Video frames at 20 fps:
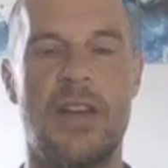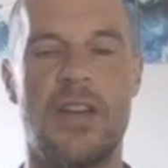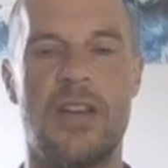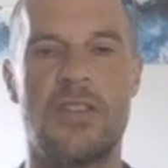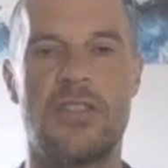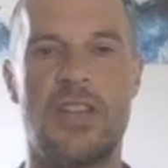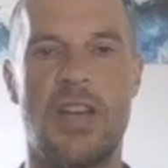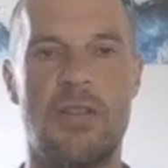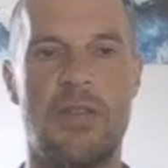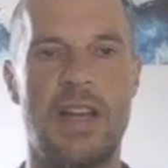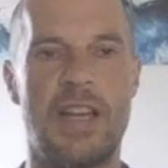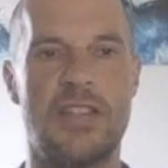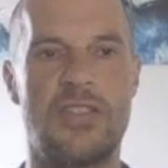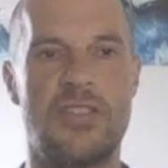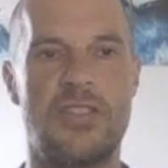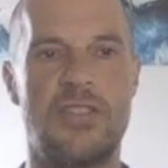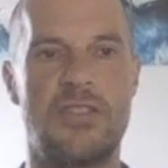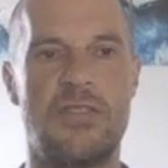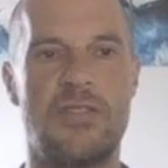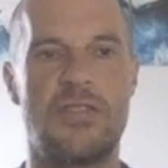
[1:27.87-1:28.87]
So
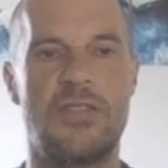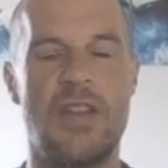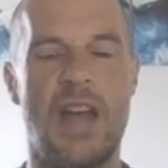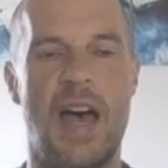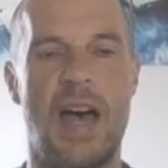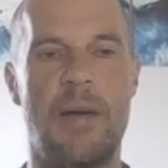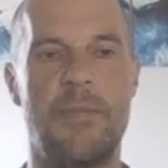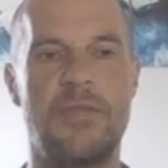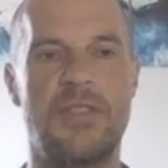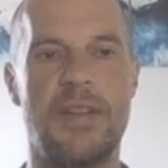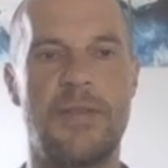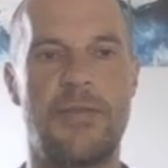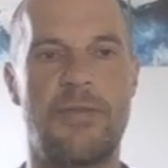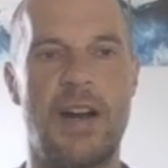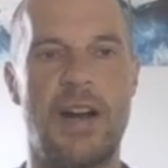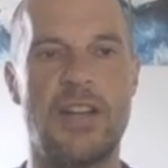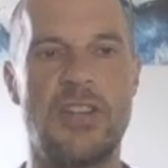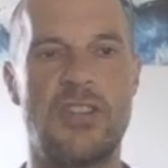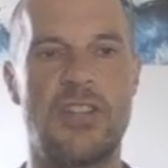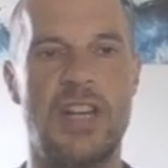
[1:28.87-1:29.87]
let's
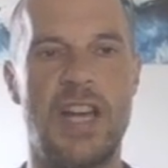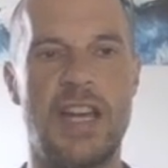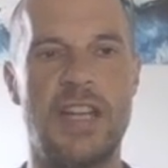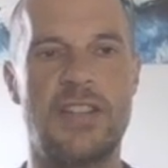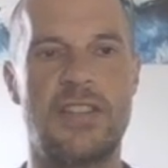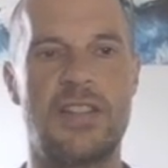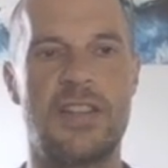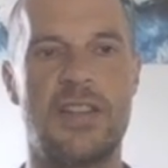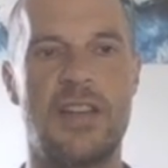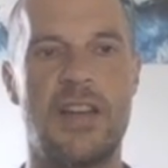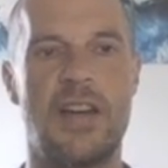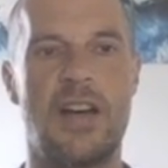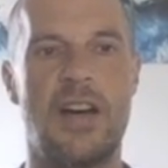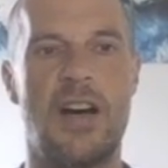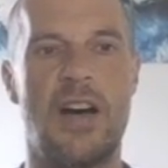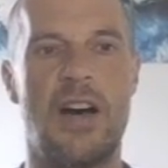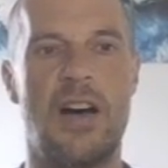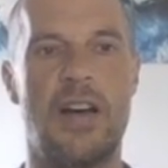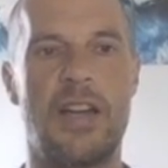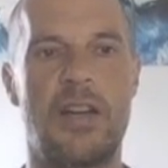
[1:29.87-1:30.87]
differentiate
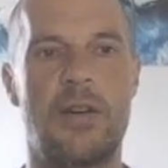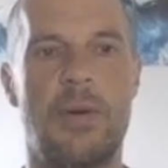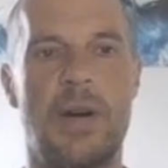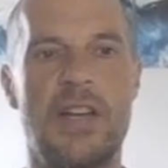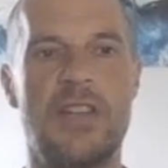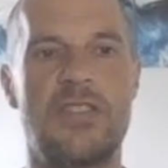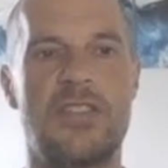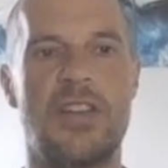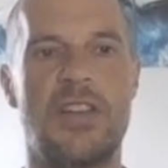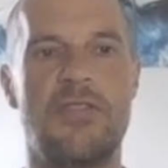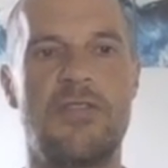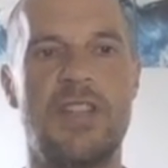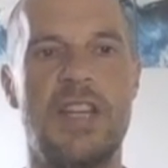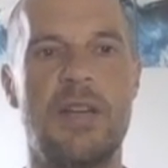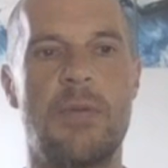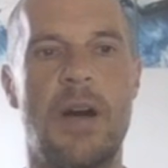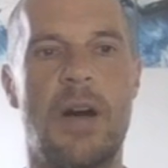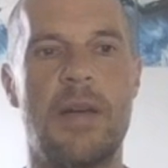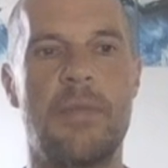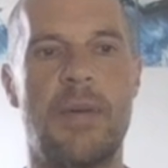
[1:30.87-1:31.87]
our equation. So dy
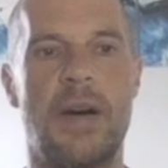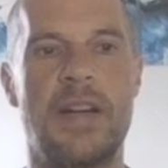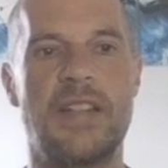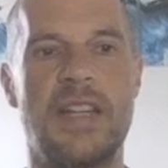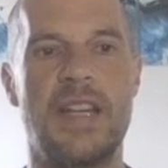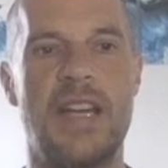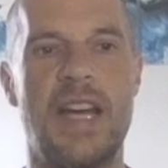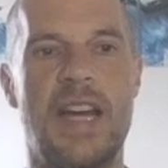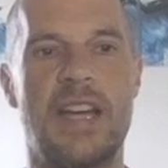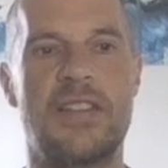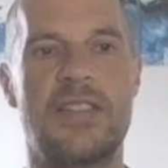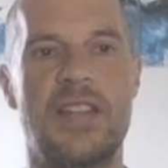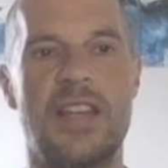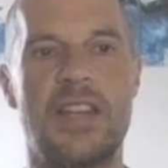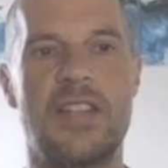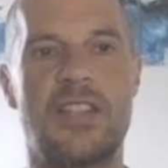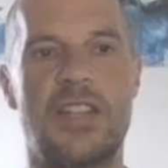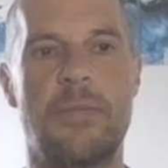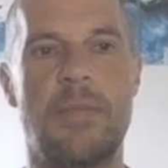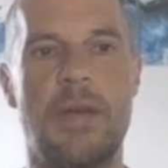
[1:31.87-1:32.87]
by dx
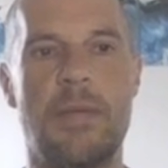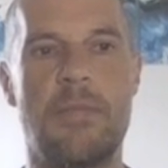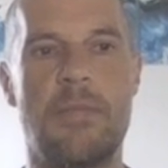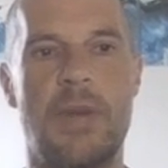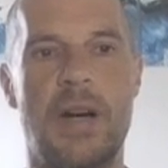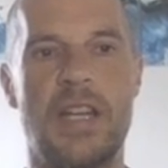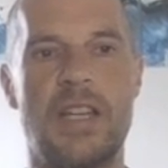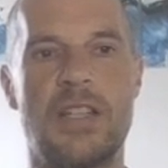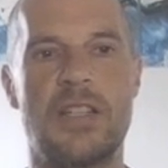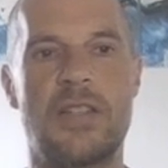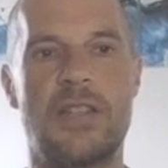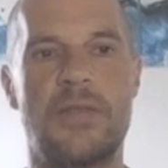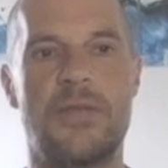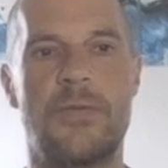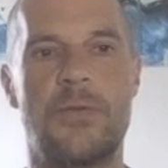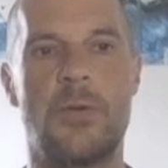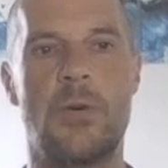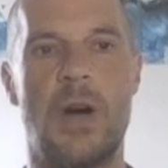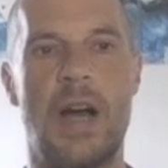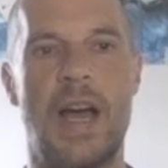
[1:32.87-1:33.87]
is going to be minus
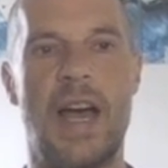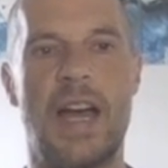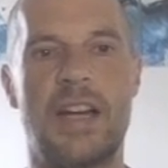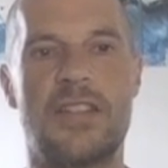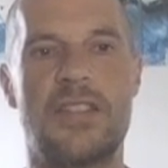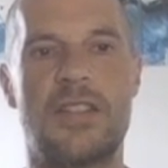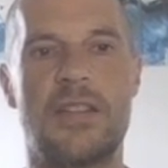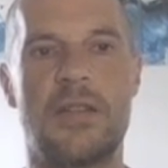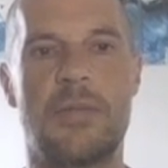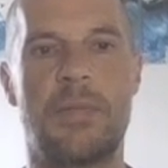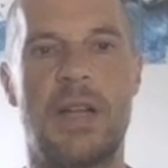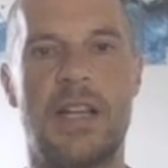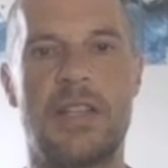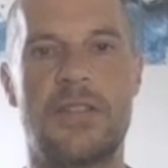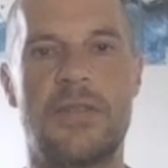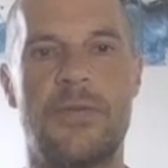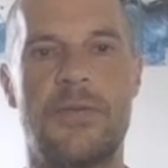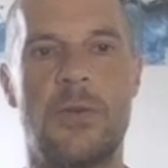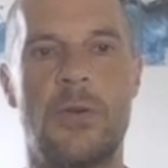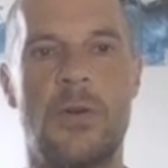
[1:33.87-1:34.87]
4x plus
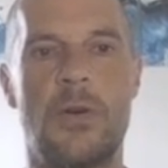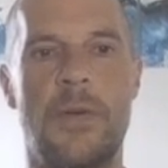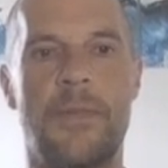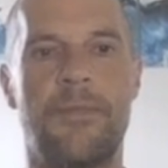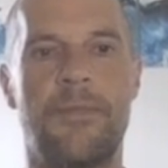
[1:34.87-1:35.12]
4.